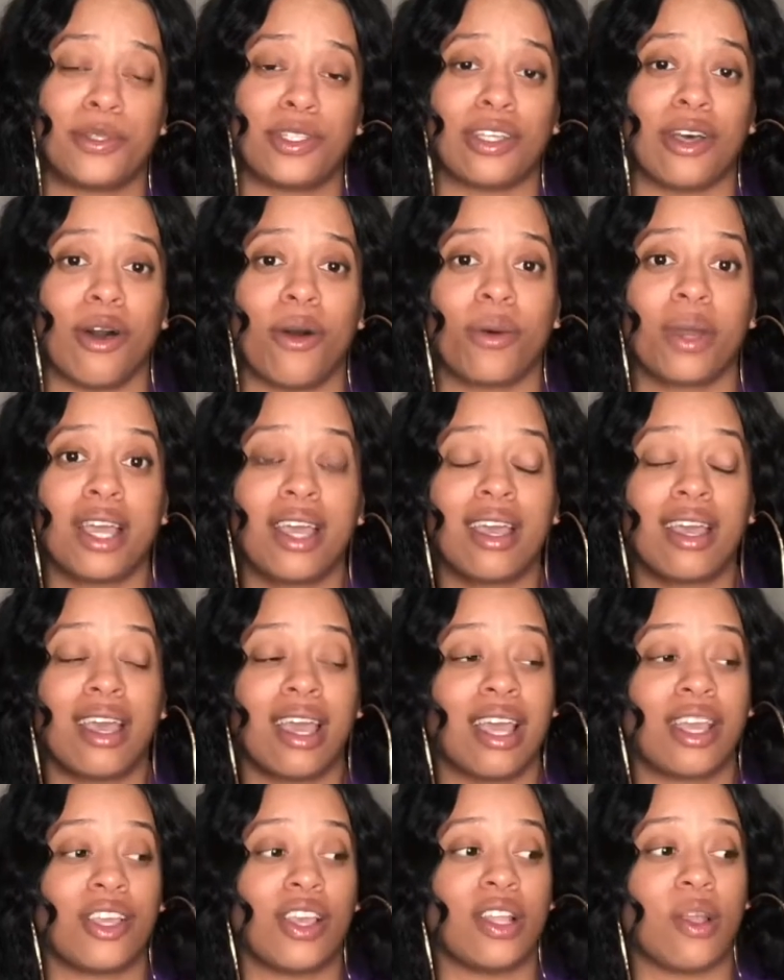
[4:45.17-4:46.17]
So,
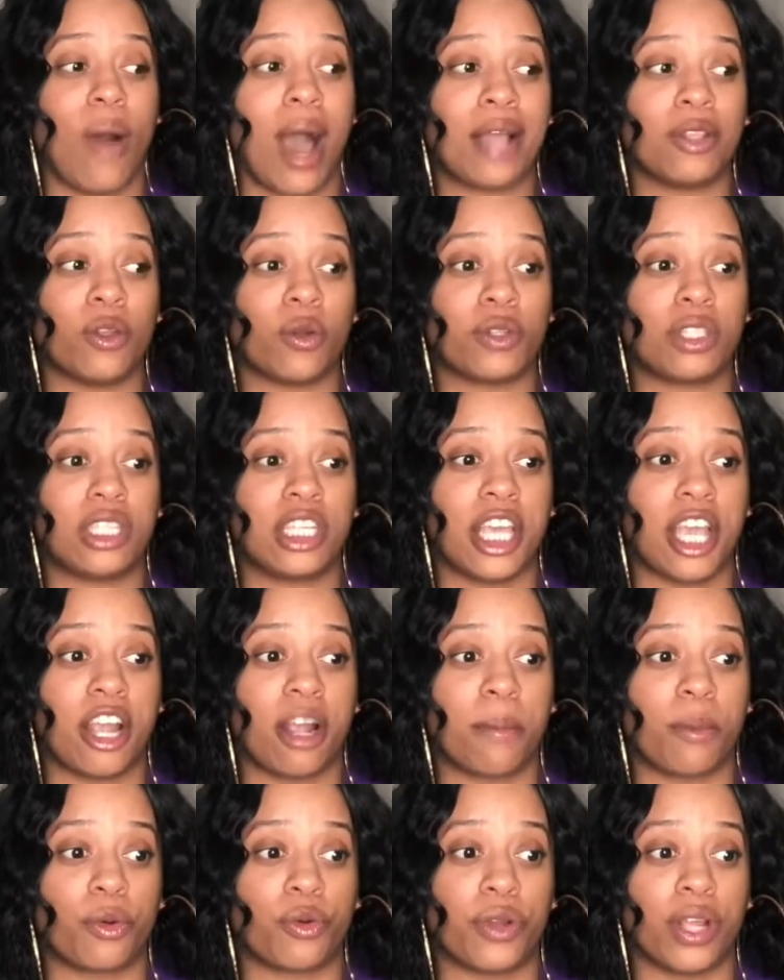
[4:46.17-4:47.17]
you know, I know
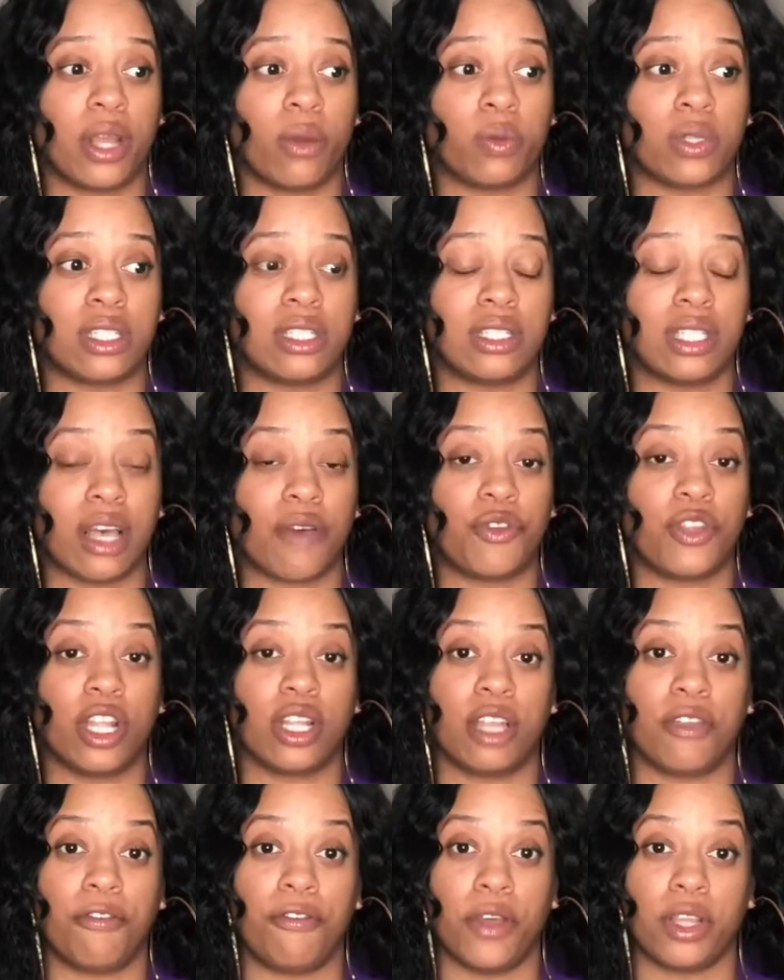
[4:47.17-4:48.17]
Teairra Mari was
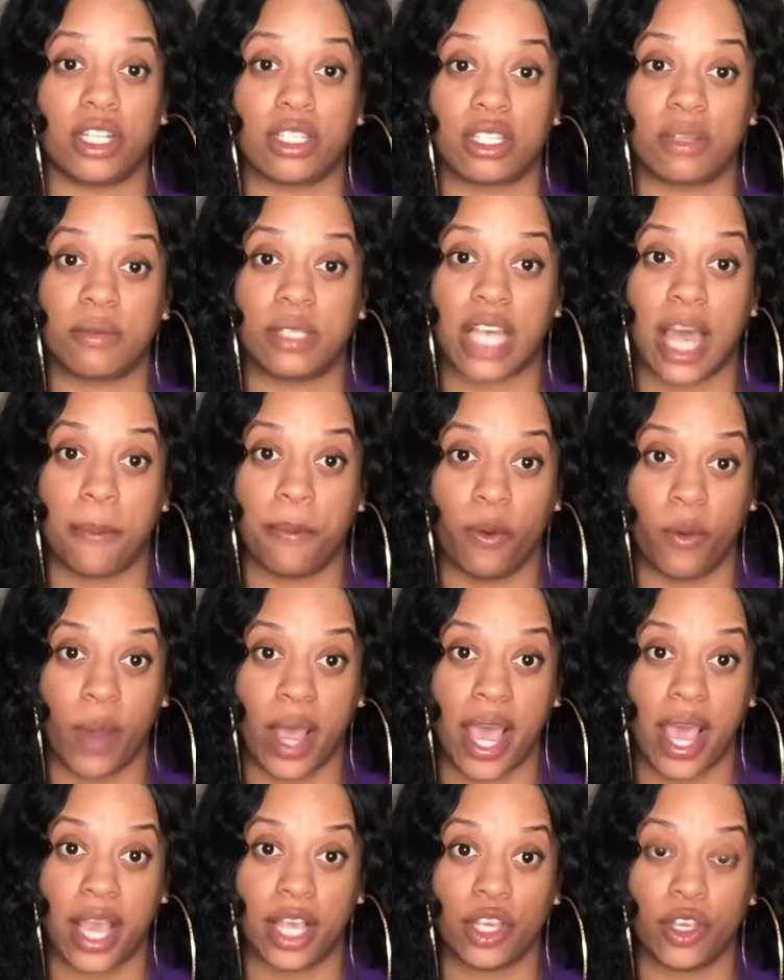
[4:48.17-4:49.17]
definitely feeling some type of
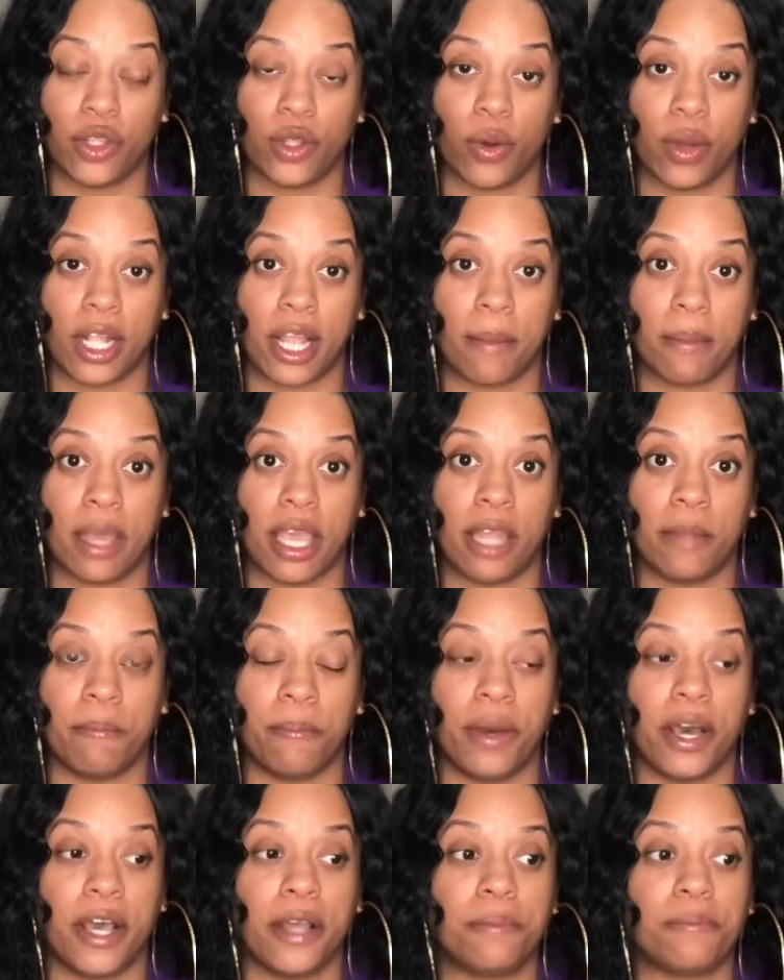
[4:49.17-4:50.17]
way, you know what I mean?
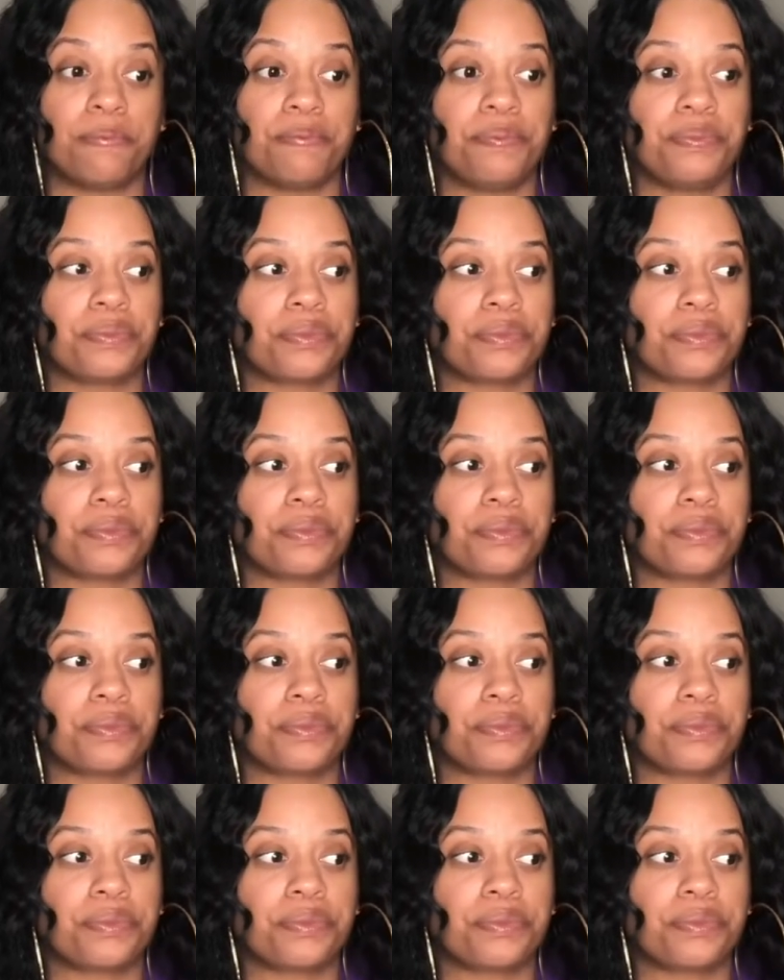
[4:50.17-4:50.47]
But